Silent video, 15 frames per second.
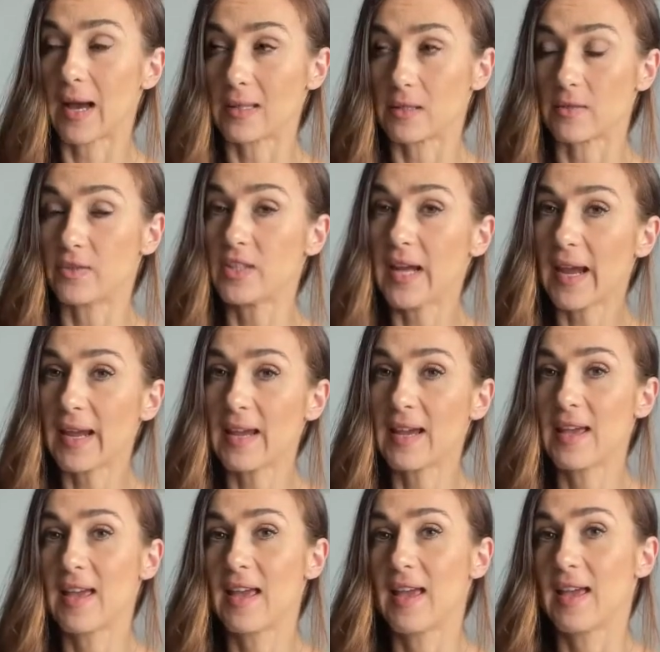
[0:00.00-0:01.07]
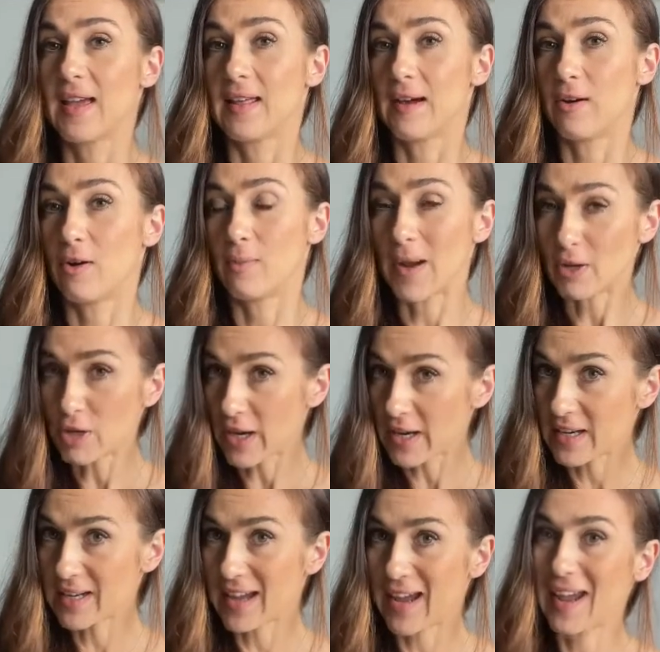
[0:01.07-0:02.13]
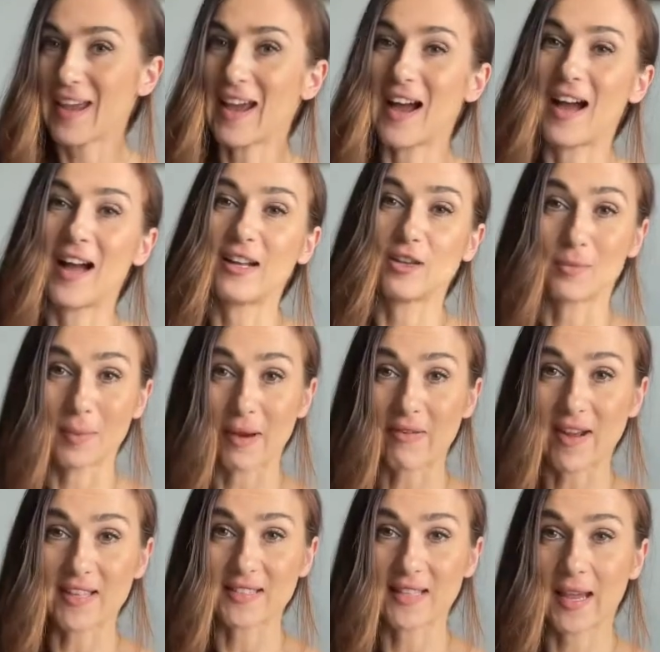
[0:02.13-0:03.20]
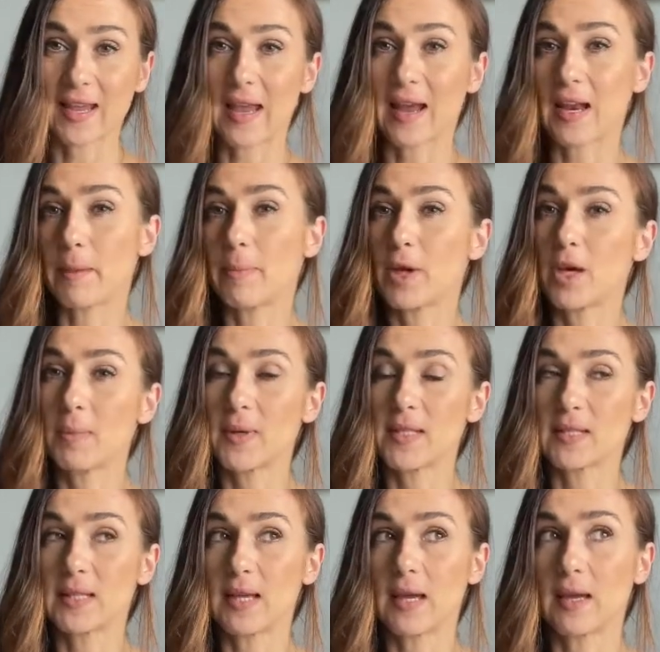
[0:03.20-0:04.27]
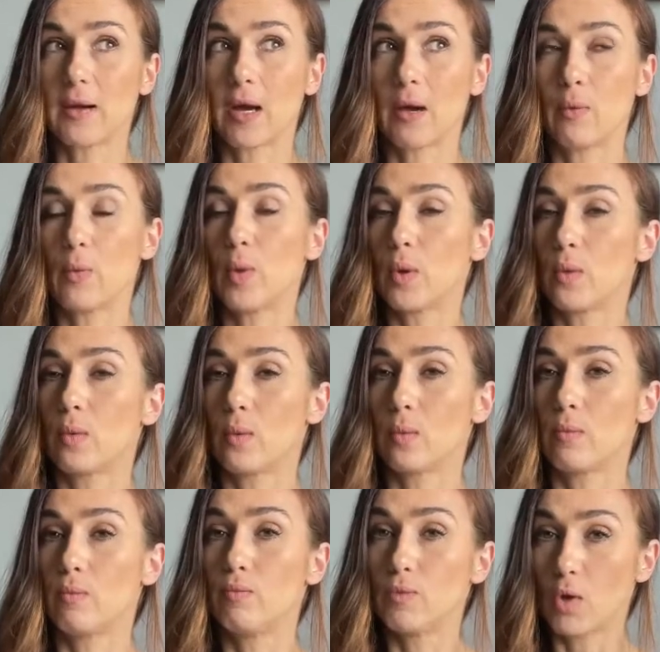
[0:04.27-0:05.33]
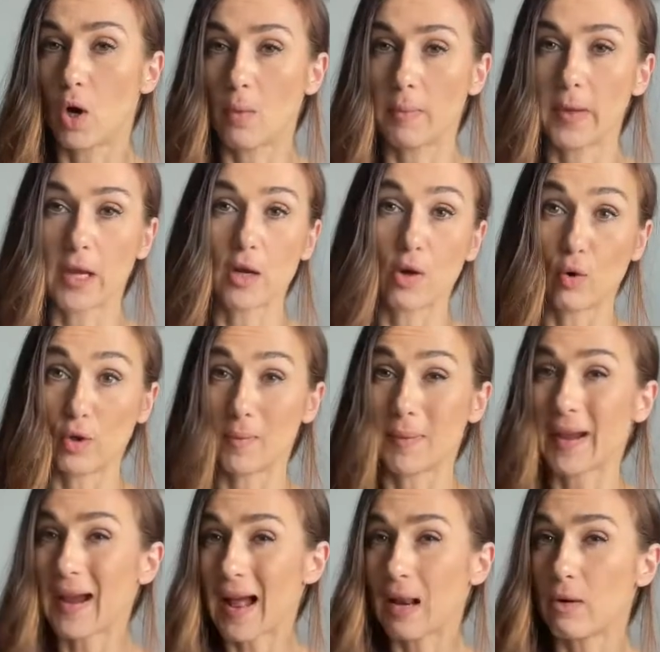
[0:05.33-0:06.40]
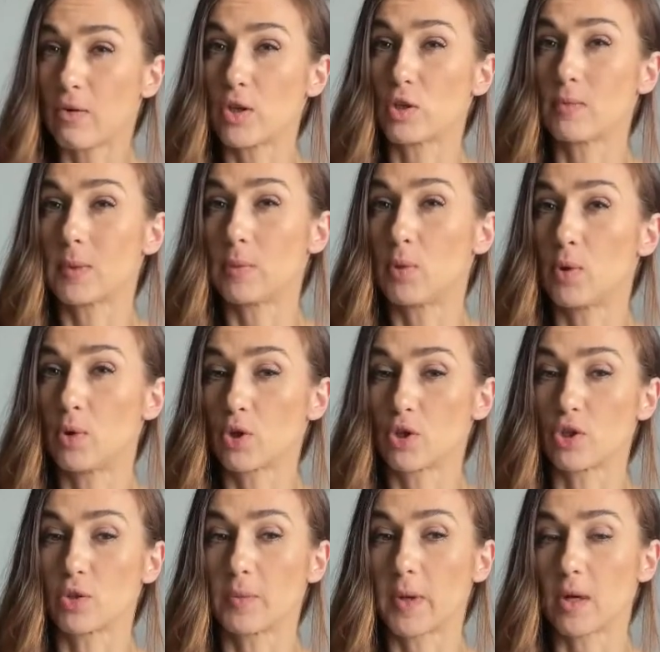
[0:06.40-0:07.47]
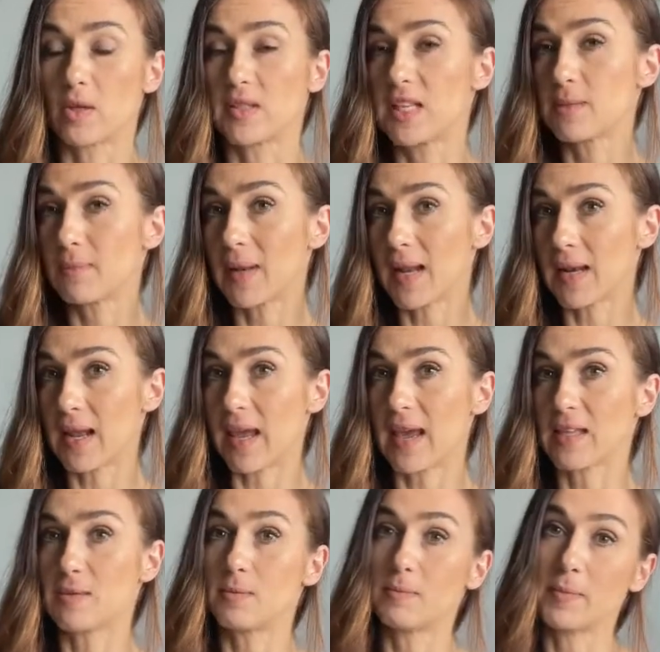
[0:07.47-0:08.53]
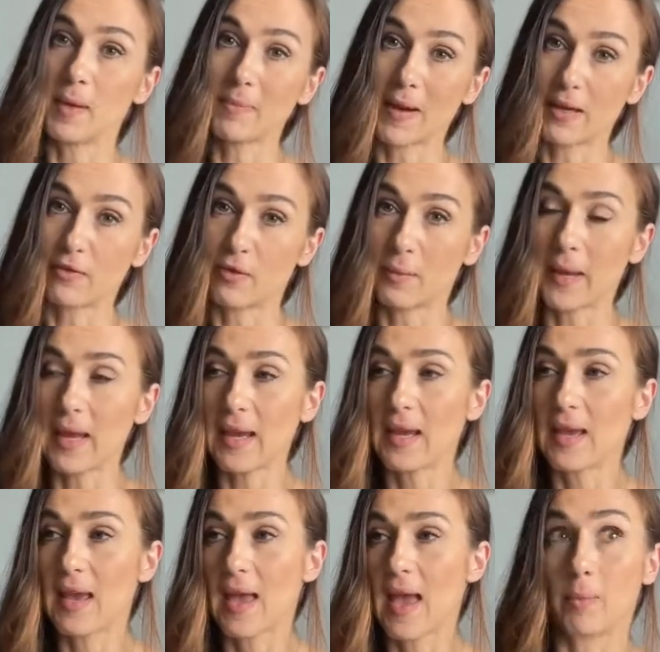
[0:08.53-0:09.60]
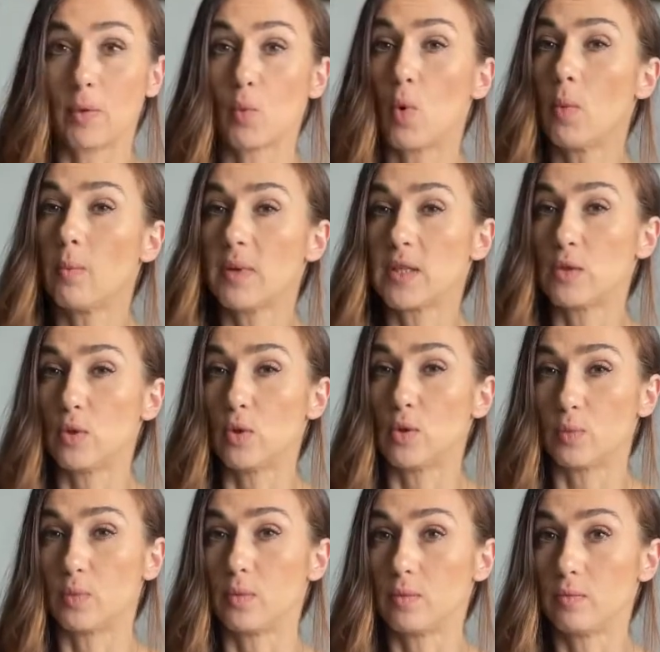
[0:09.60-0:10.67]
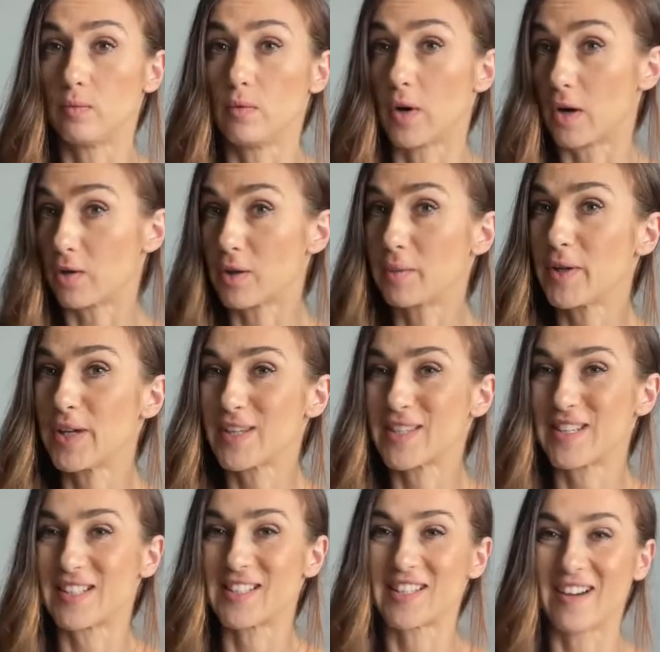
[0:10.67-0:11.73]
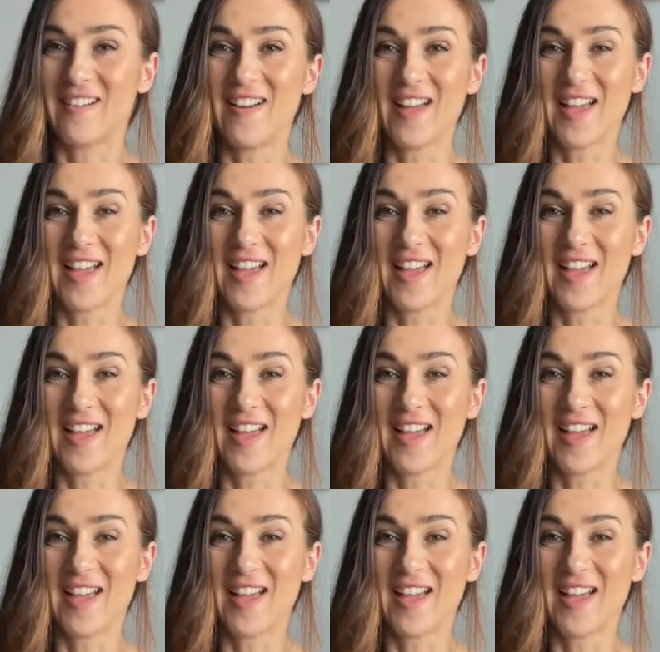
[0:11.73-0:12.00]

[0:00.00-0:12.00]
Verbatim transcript: as of today on my training day and on my rest day and I purposely will not be including my calories or my portions because this plan is been made for me. It won't be suitable for another person. So